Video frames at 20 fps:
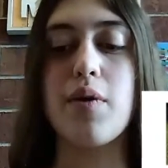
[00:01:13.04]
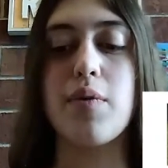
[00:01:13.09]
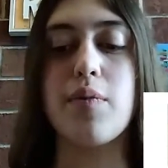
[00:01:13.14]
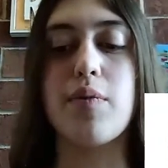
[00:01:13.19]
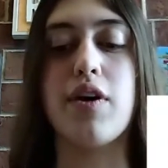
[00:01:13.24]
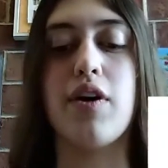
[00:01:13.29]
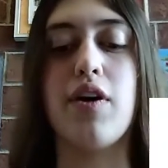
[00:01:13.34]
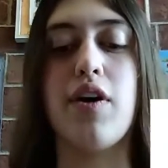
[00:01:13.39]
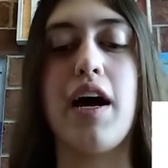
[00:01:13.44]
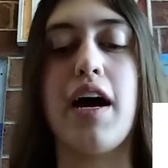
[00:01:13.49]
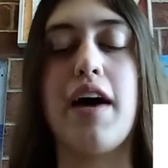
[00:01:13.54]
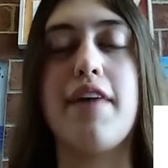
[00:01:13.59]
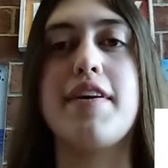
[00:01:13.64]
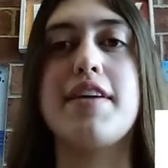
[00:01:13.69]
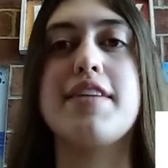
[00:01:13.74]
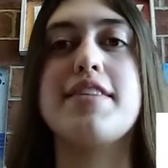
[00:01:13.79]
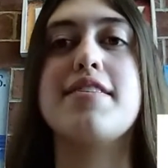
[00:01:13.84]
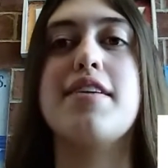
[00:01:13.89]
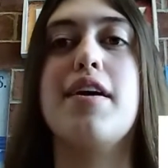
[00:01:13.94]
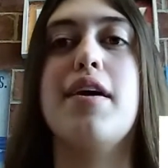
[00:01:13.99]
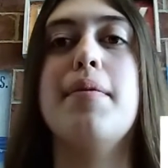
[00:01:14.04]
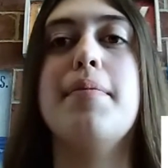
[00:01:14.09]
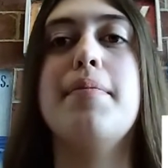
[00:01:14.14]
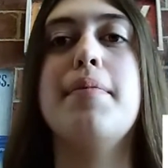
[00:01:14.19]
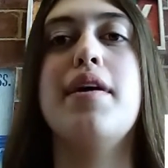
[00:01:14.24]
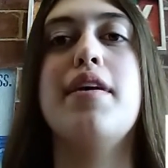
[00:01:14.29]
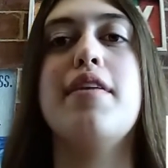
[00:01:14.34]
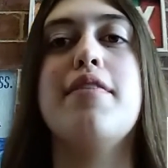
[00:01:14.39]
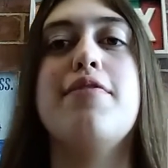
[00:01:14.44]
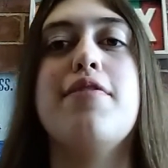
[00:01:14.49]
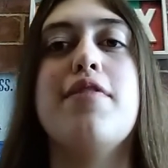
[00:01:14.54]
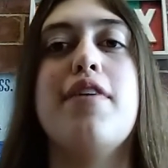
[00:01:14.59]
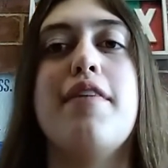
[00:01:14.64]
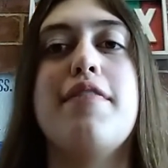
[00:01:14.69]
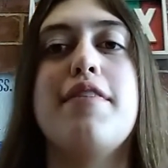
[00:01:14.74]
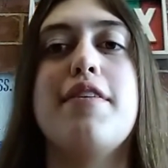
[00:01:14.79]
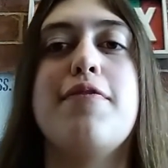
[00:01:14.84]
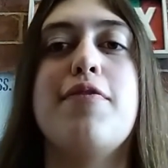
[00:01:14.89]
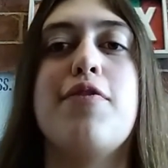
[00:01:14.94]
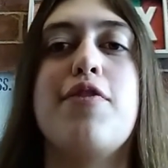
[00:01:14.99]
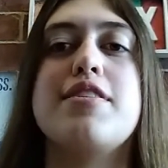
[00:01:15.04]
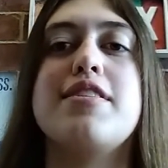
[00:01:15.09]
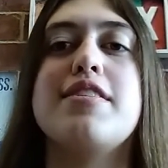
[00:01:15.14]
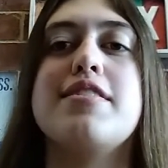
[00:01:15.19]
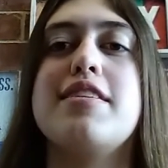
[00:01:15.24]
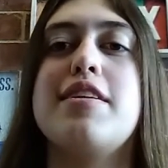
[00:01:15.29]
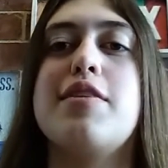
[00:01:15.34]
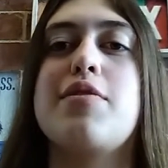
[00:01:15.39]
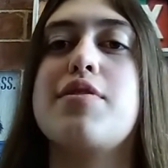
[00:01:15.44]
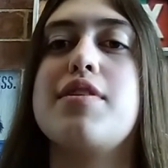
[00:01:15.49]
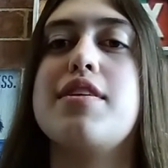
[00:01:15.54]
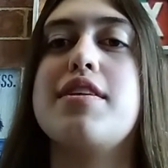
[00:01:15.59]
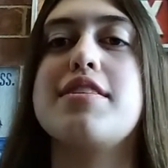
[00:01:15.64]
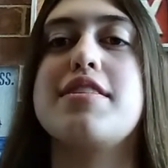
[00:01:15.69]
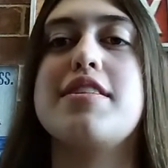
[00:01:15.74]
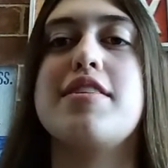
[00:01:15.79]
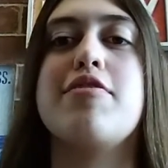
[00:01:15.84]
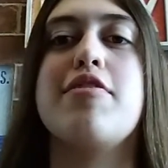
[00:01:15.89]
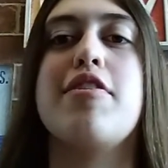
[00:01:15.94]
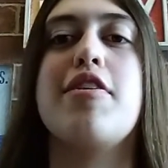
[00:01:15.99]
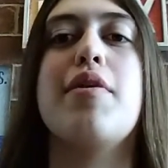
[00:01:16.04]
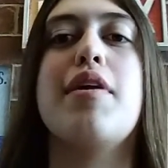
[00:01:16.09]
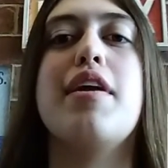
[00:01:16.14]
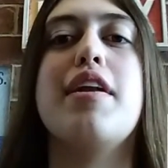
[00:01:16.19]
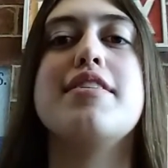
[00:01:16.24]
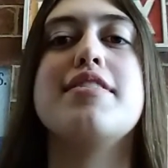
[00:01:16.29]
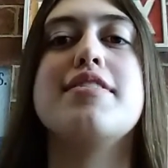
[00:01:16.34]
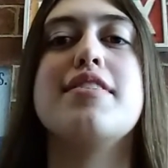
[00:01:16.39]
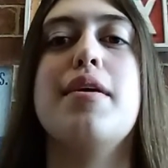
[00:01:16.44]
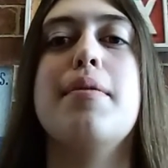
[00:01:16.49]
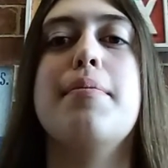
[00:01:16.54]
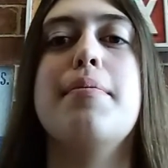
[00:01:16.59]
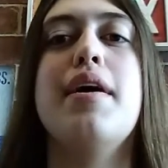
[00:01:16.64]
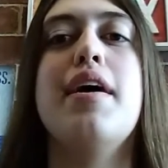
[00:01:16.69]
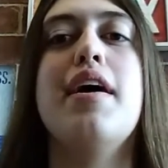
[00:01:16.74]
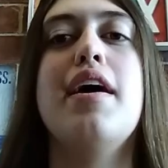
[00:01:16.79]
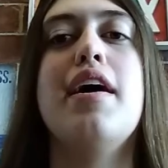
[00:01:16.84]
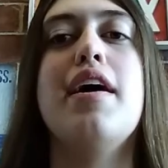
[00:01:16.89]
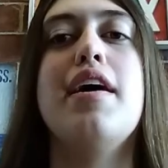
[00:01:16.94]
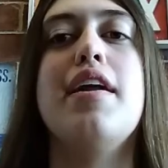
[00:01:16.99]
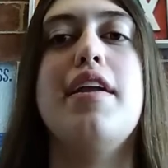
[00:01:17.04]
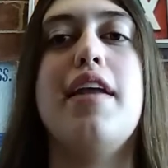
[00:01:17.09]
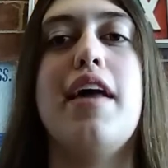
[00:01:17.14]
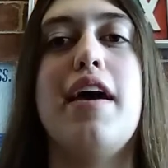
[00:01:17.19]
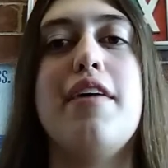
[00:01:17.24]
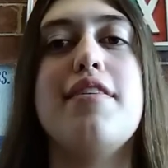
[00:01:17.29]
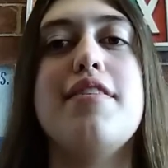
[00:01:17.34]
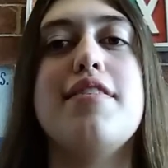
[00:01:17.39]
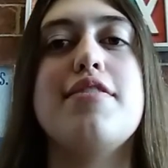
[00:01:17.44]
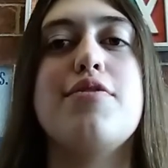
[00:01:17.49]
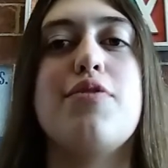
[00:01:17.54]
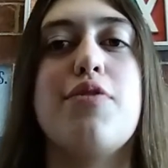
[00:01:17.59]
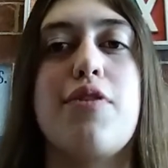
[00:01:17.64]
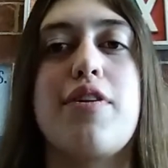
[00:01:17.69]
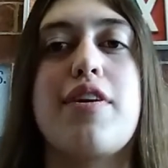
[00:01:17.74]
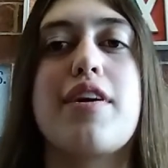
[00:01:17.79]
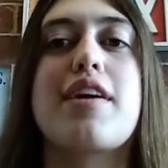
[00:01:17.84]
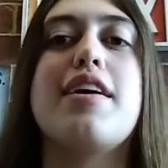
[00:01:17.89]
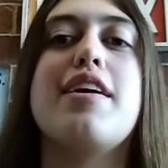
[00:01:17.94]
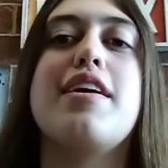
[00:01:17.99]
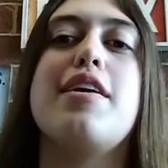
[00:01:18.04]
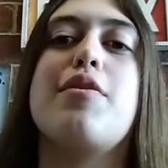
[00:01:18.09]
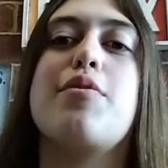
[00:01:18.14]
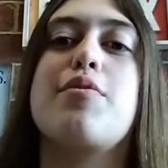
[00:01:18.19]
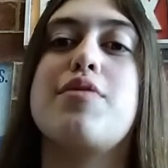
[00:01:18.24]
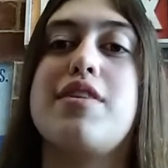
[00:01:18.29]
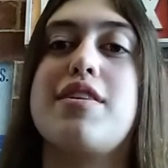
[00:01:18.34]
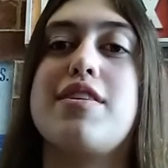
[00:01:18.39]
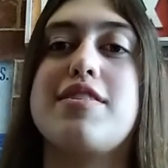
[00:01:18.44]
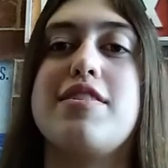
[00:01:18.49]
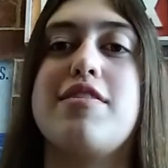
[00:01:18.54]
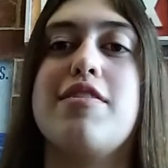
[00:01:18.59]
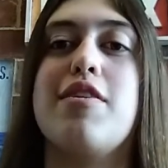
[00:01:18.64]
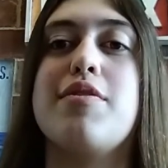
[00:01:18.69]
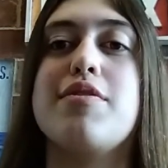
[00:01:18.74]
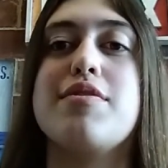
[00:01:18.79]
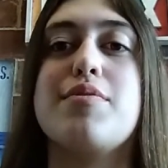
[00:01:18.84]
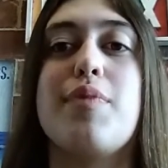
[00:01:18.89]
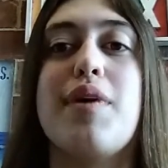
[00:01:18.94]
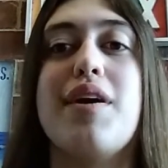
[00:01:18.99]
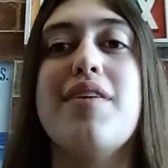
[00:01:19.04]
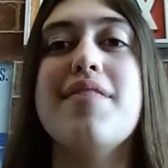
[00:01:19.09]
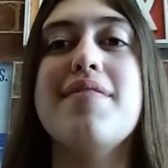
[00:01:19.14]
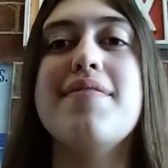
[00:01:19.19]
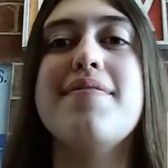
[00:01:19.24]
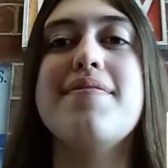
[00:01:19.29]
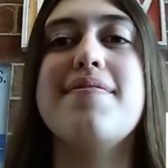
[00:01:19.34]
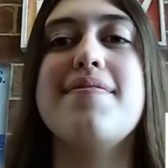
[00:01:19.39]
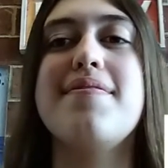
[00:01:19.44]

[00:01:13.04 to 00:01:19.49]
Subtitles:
will have a sum of the forces equaling 0 and a sum net torque equaling 0 as well.